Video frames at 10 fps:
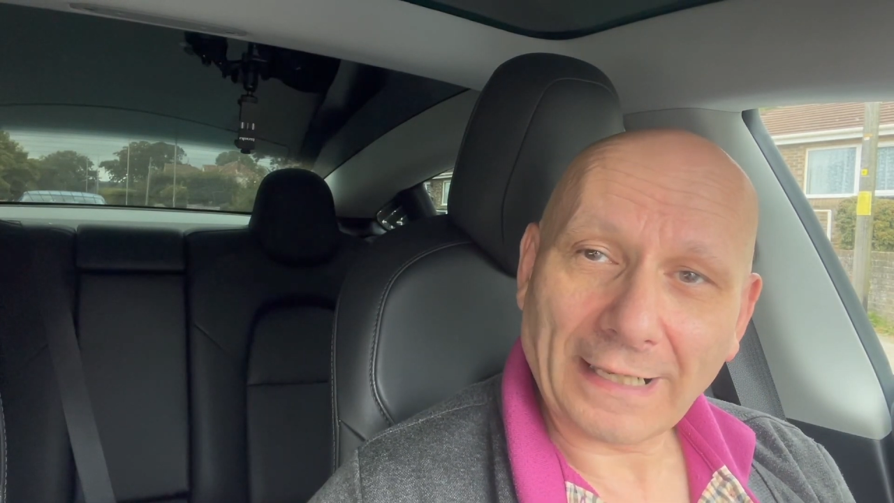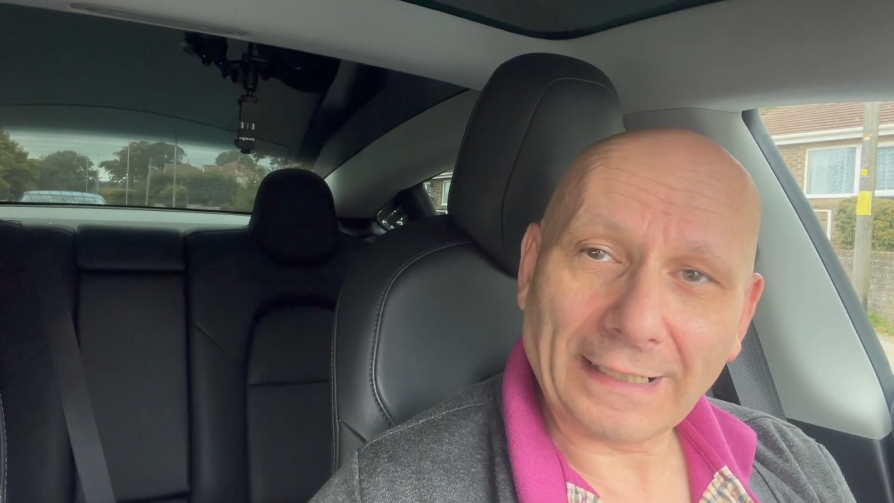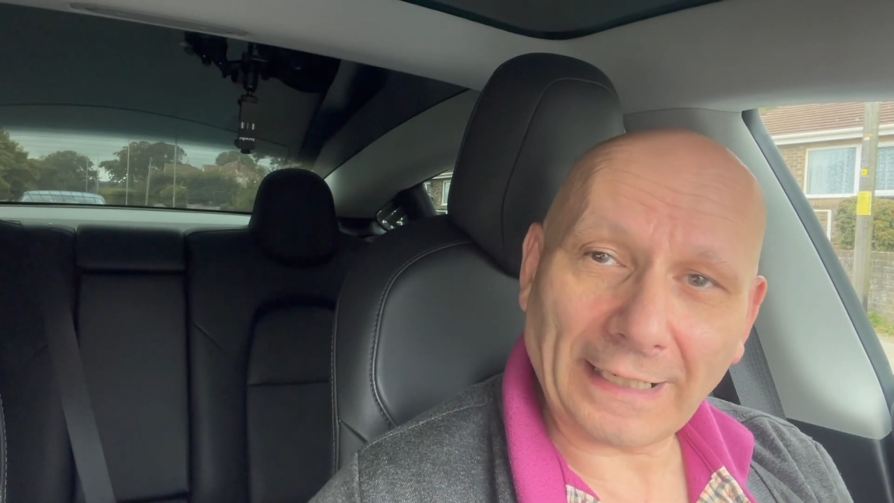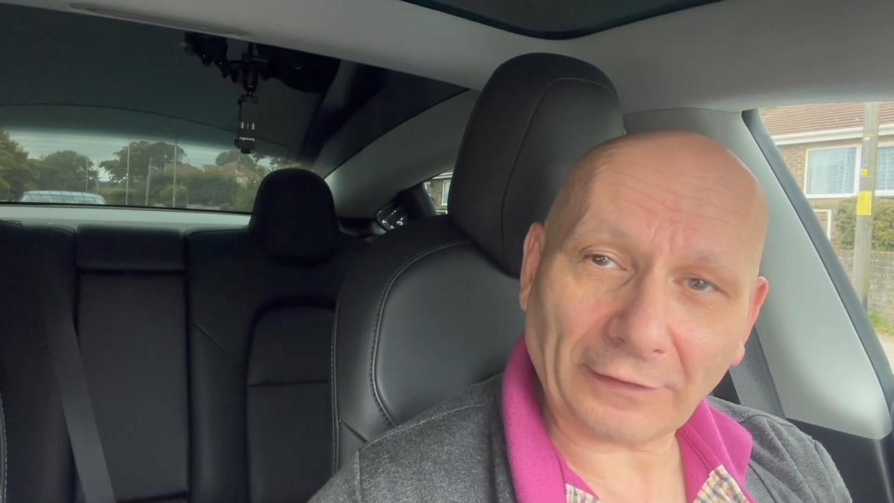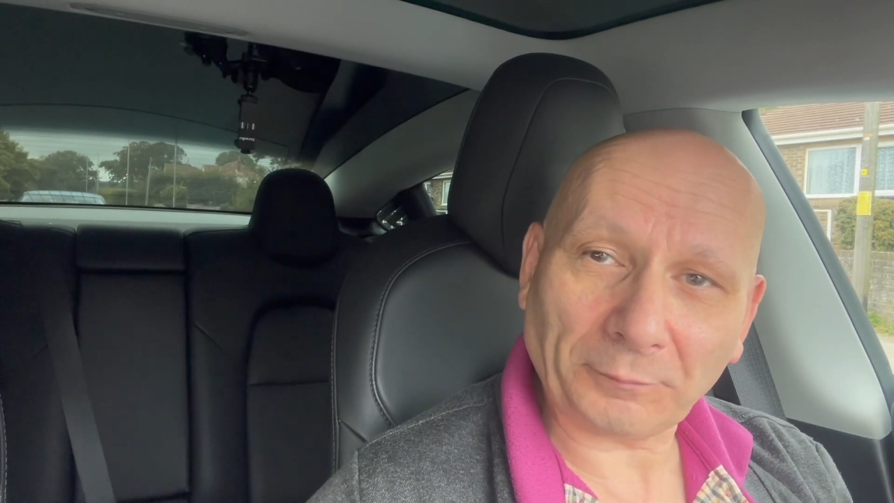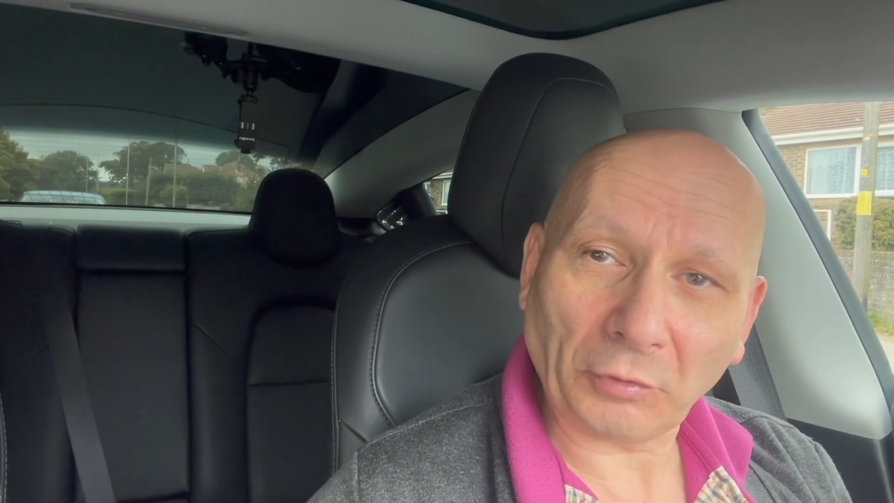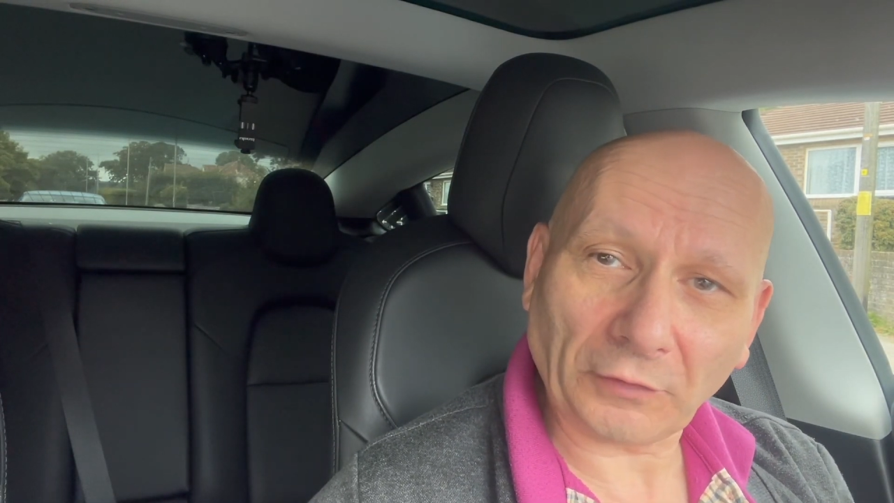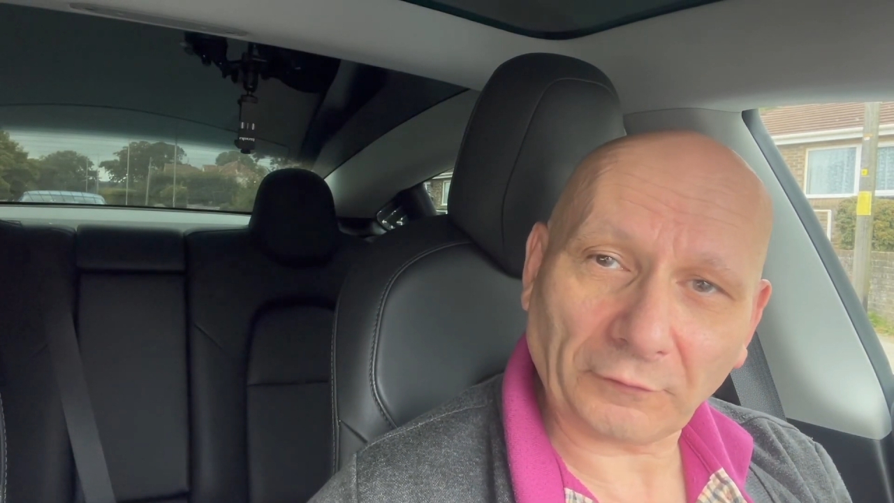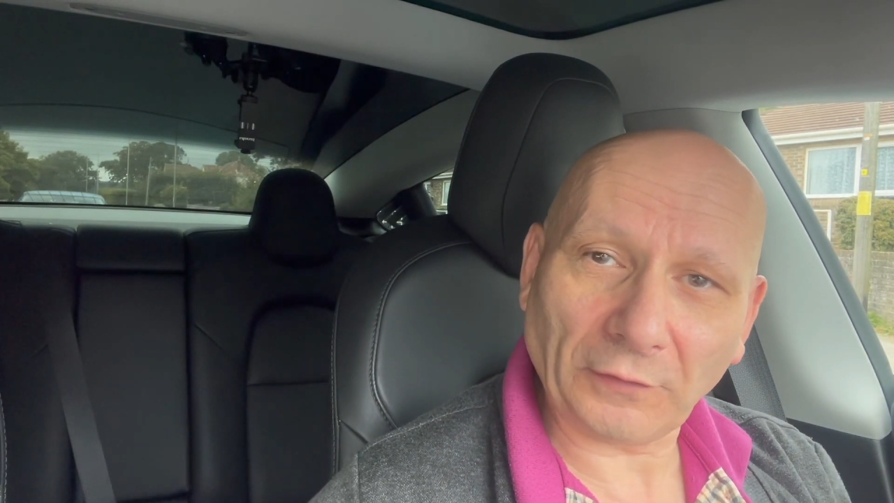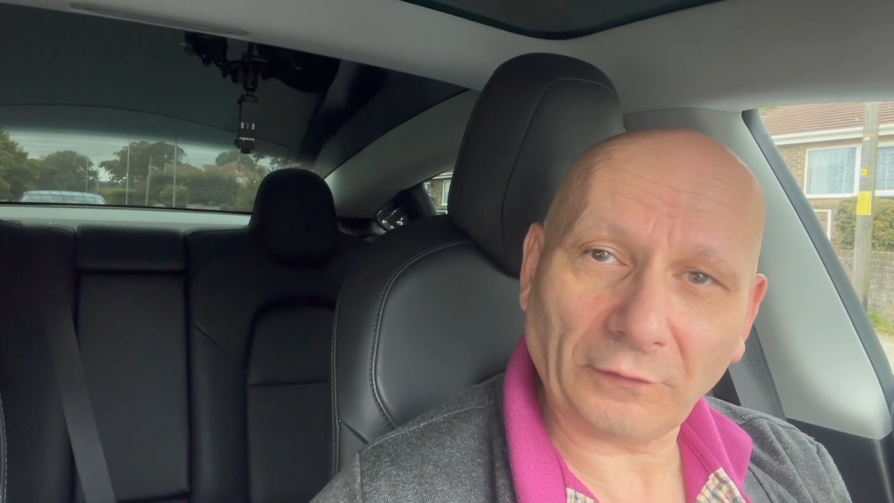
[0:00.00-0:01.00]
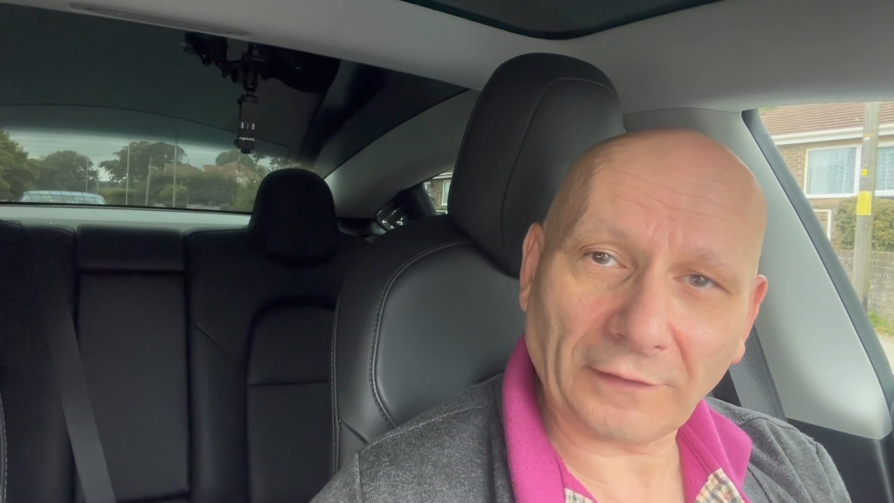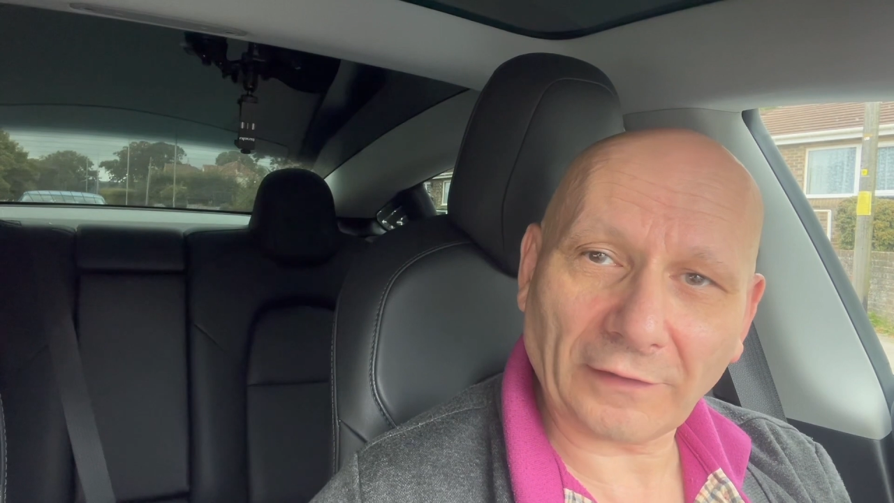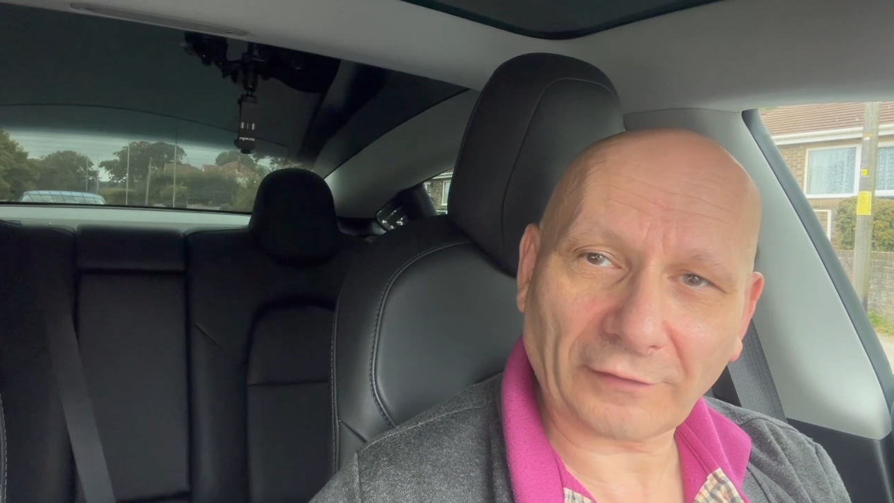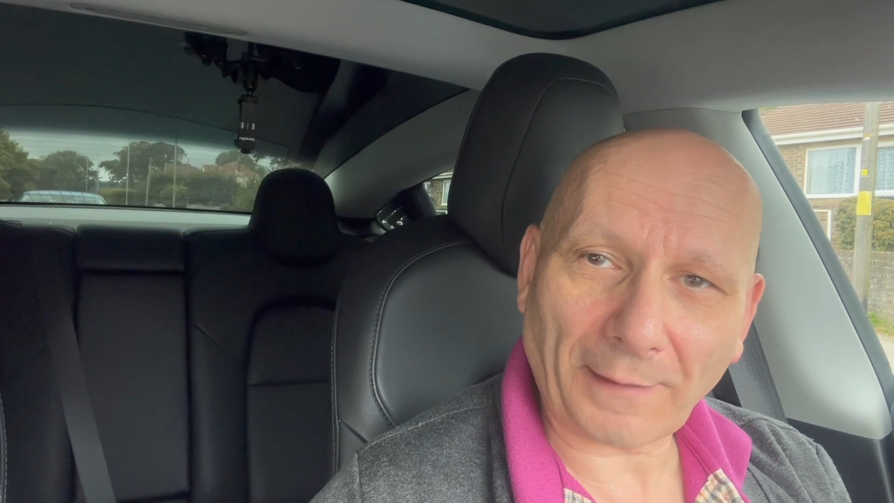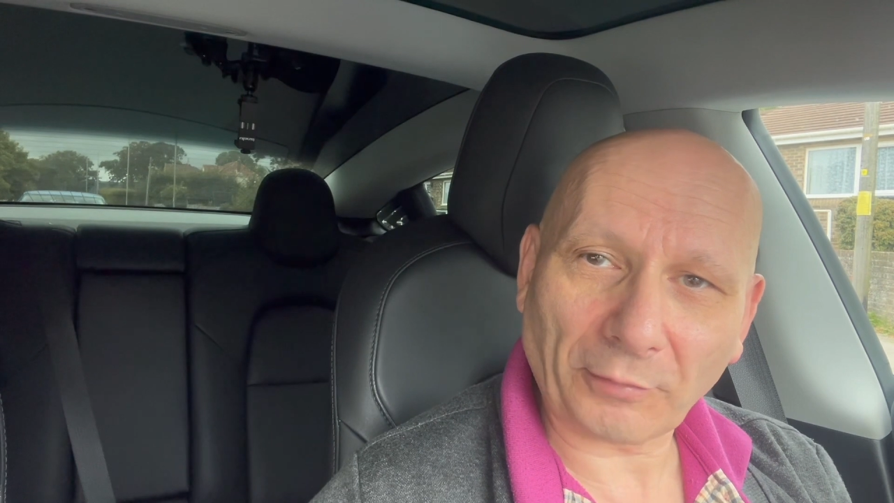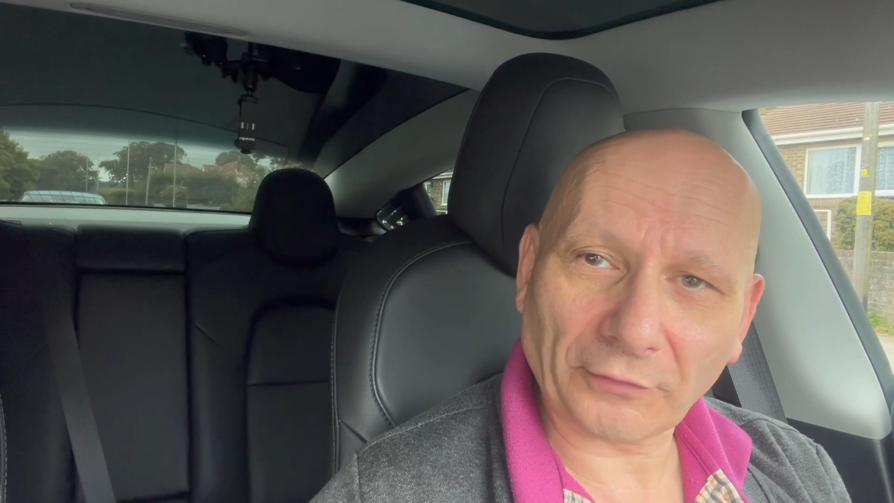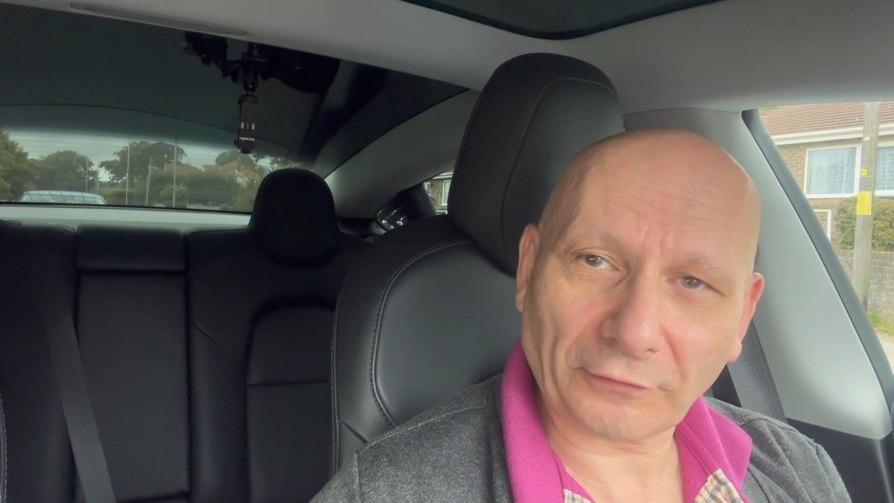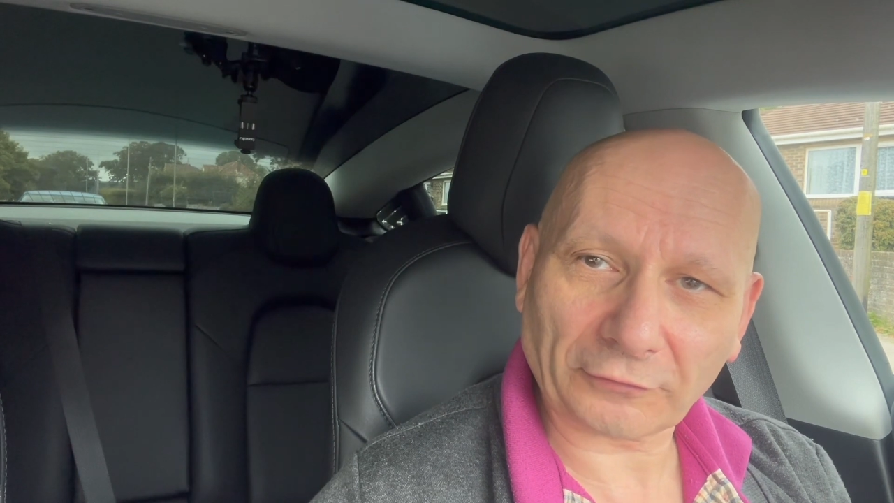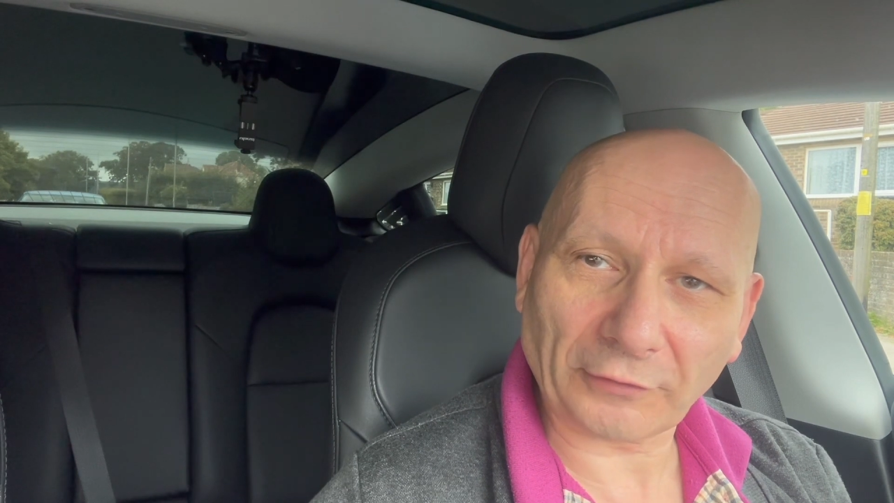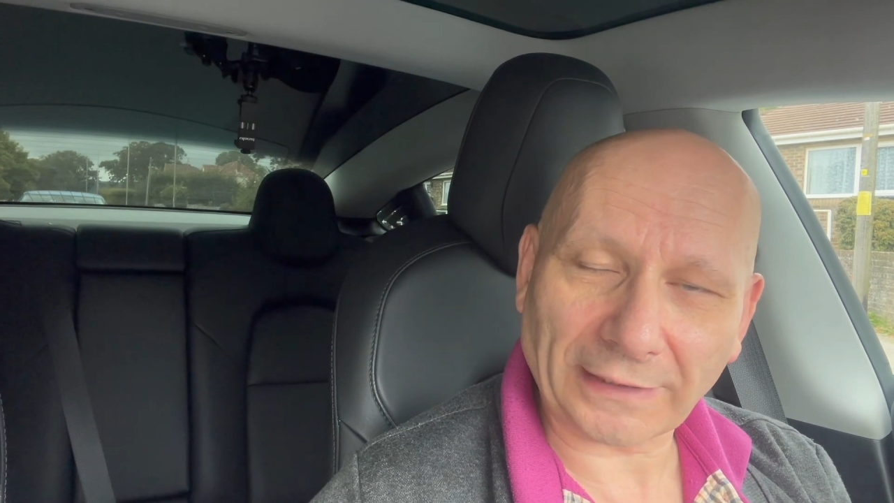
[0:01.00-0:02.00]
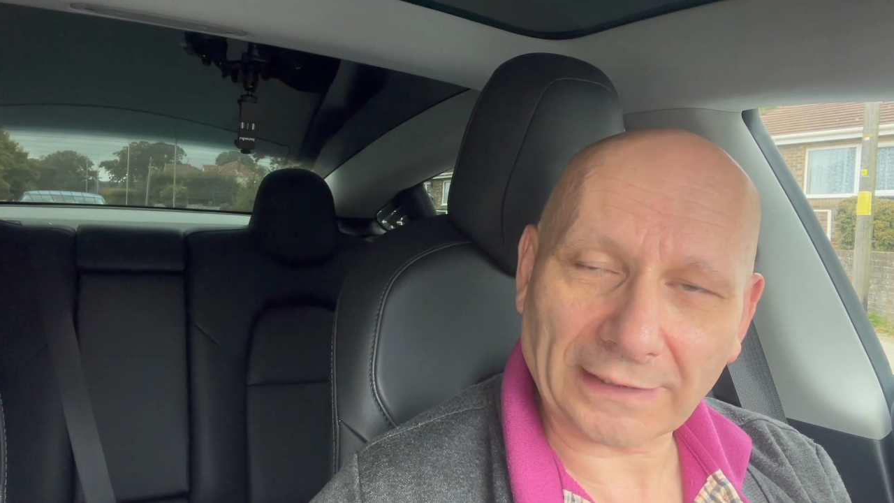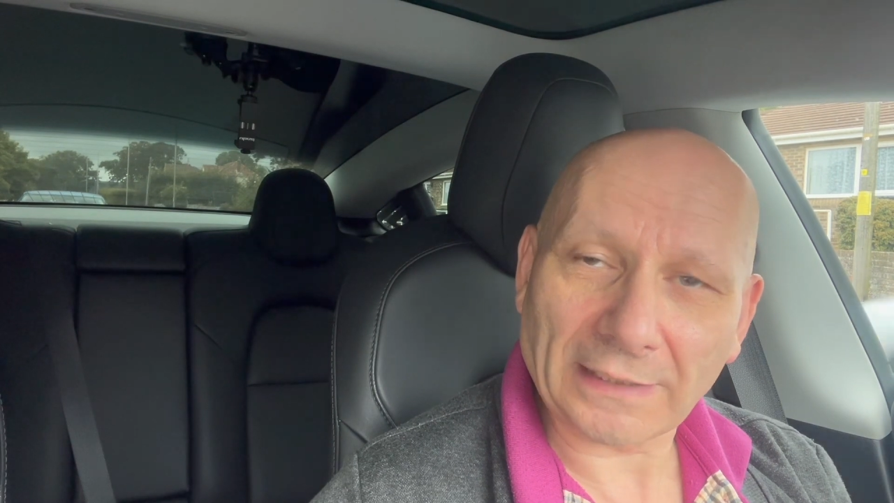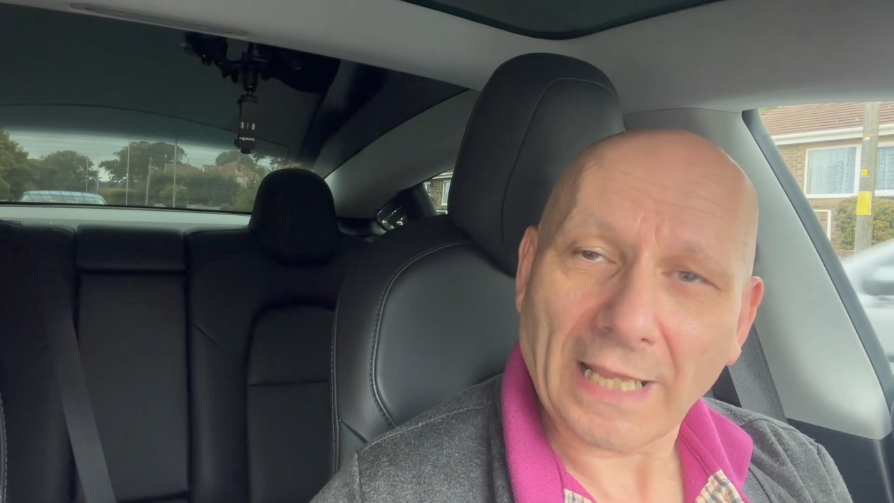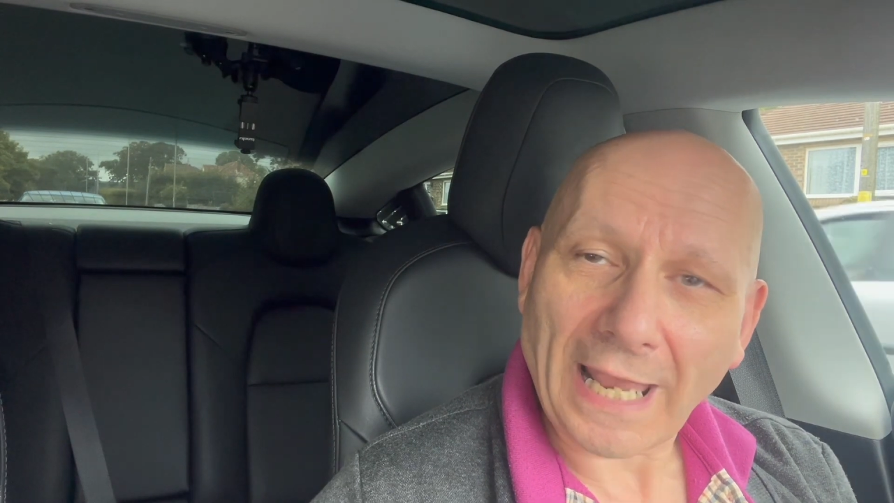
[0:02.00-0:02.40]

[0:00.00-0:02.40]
Let's put a few things up on screen